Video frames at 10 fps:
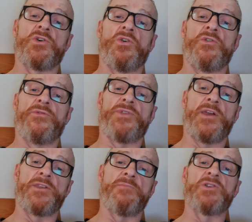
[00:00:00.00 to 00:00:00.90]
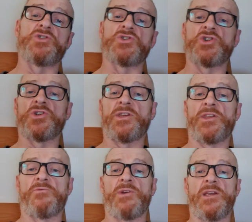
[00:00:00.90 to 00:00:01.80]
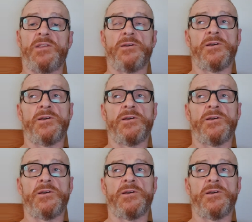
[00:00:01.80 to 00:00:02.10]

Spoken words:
of their dementia journey they're in.